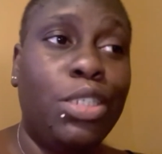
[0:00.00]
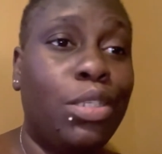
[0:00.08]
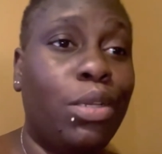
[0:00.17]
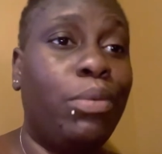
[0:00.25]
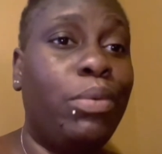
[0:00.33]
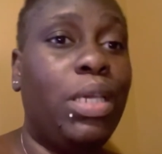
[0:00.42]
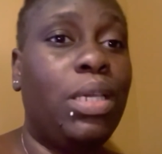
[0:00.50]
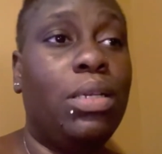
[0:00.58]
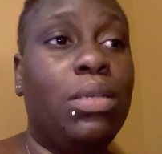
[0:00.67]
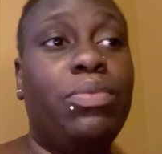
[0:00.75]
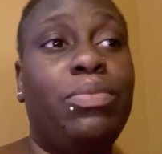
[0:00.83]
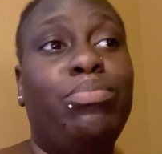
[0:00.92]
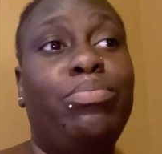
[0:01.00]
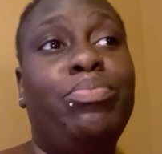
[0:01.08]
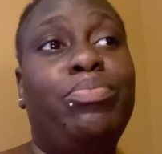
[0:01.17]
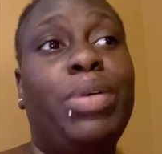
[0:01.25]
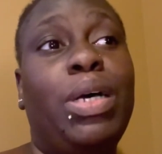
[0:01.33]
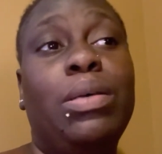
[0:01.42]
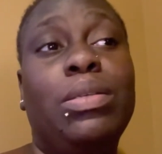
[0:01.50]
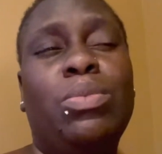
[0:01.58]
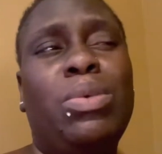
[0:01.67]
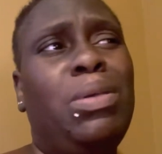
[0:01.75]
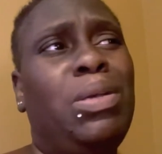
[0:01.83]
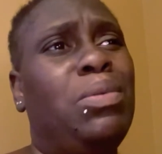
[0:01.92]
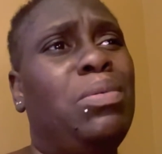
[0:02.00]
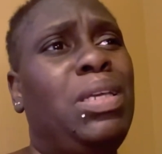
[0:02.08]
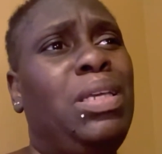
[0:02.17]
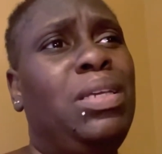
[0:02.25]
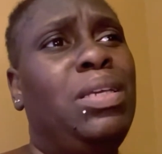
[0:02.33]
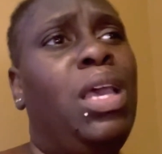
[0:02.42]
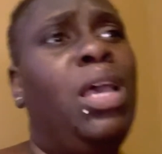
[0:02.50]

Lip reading: so we can pause. What are we going to eat?